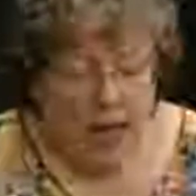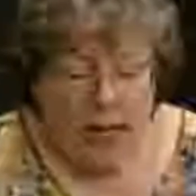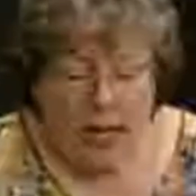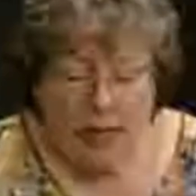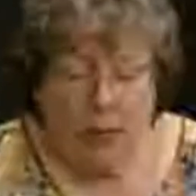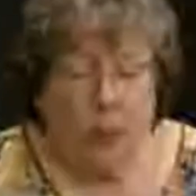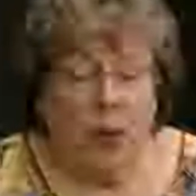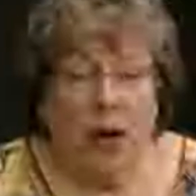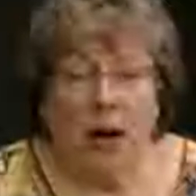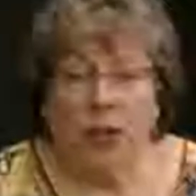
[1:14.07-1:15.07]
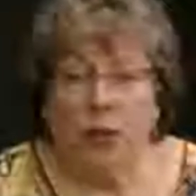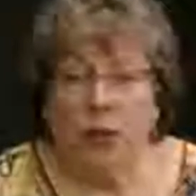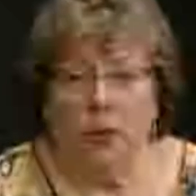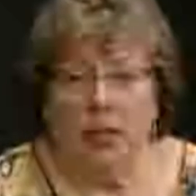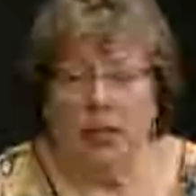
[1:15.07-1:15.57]
let's bring our
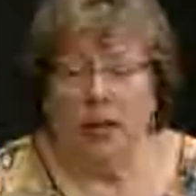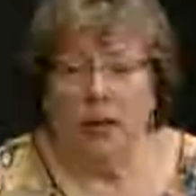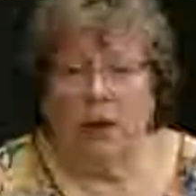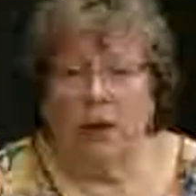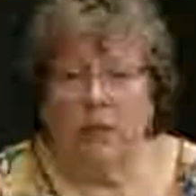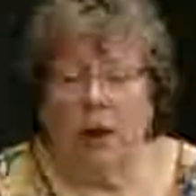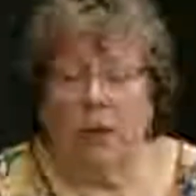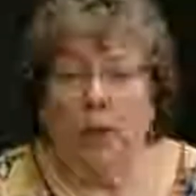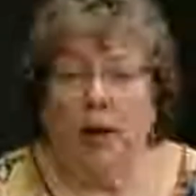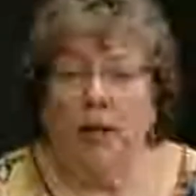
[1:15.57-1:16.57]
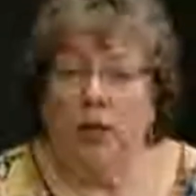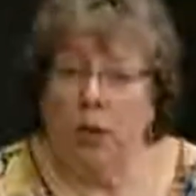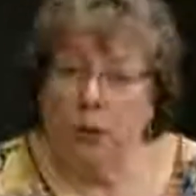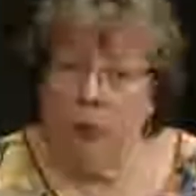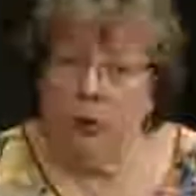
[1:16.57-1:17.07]
storyteller in right away.
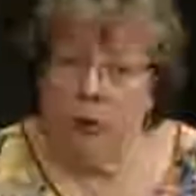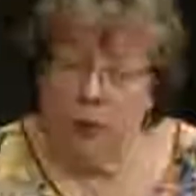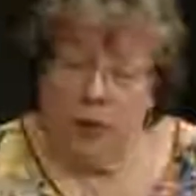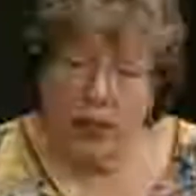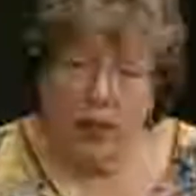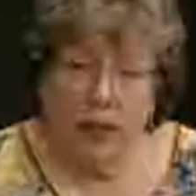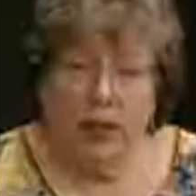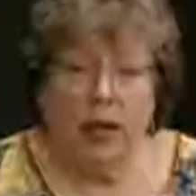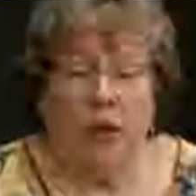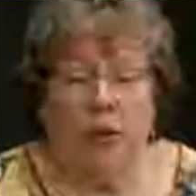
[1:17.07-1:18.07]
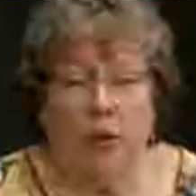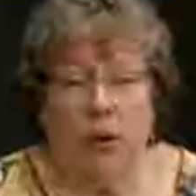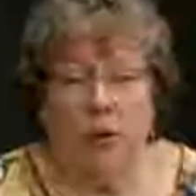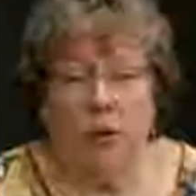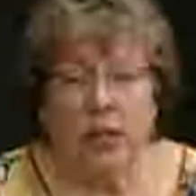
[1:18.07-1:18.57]
Joe Doolittle, the other
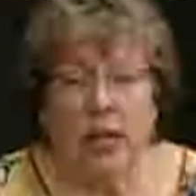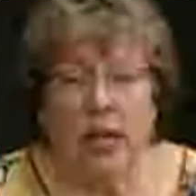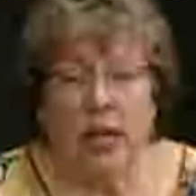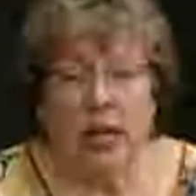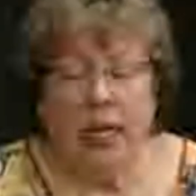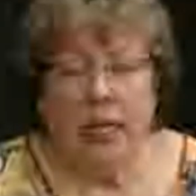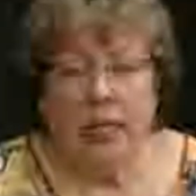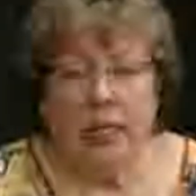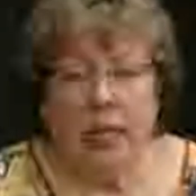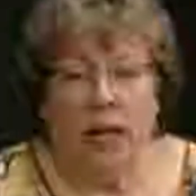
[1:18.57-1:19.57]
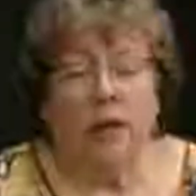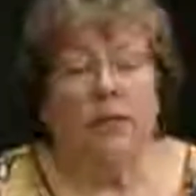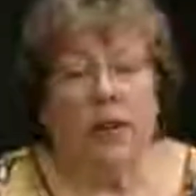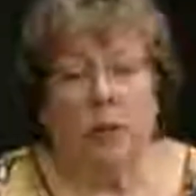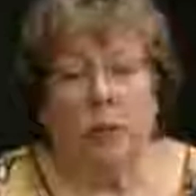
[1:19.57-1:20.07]
host, is
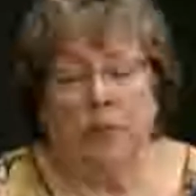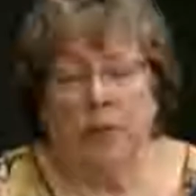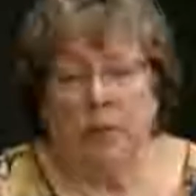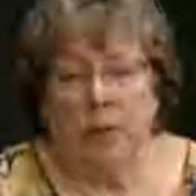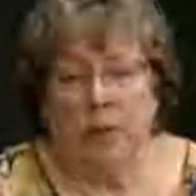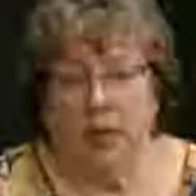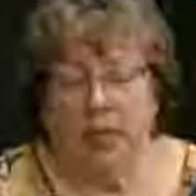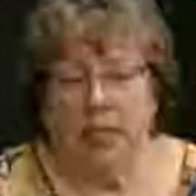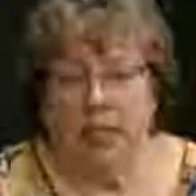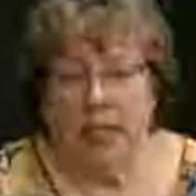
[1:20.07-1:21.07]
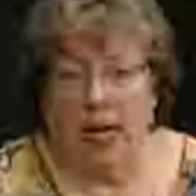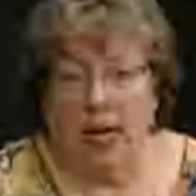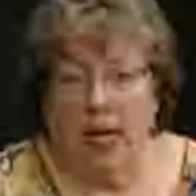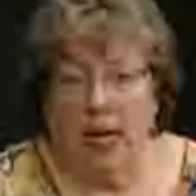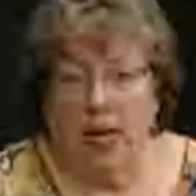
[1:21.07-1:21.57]
unavailable to be with us
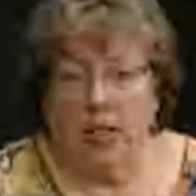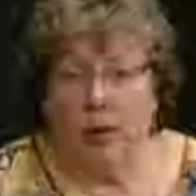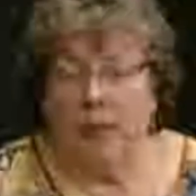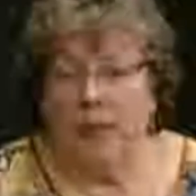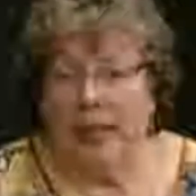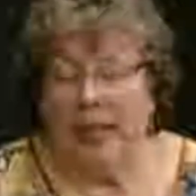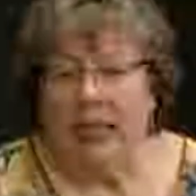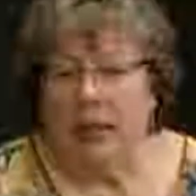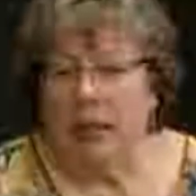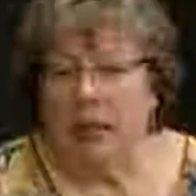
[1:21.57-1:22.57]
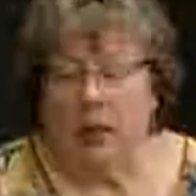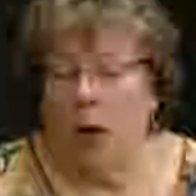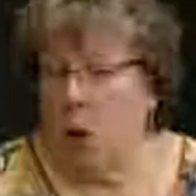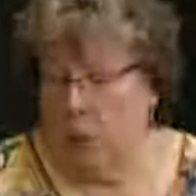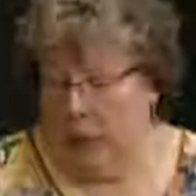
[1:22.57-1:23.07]
today, so I'm feeling a little
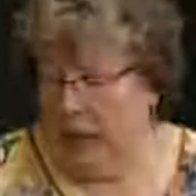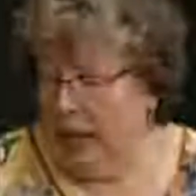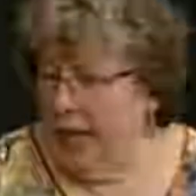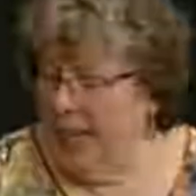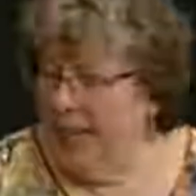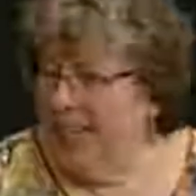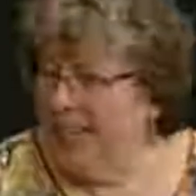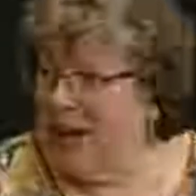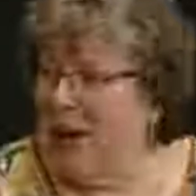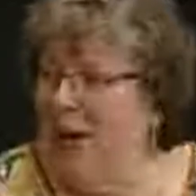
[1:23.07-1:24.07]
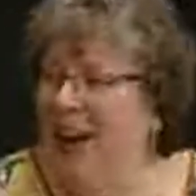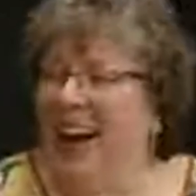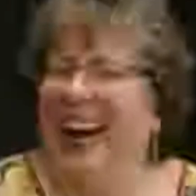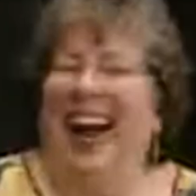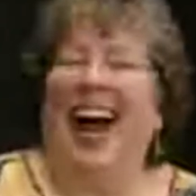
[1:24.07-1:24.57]
lonely. So
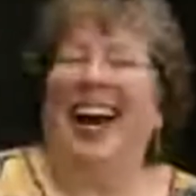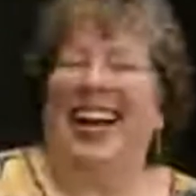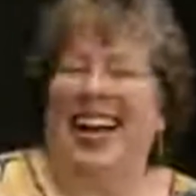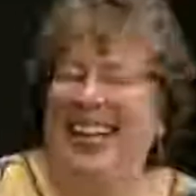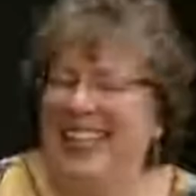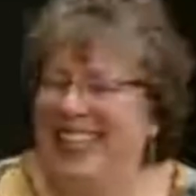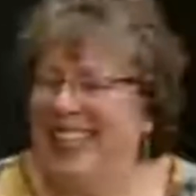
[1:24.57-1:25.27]
our guest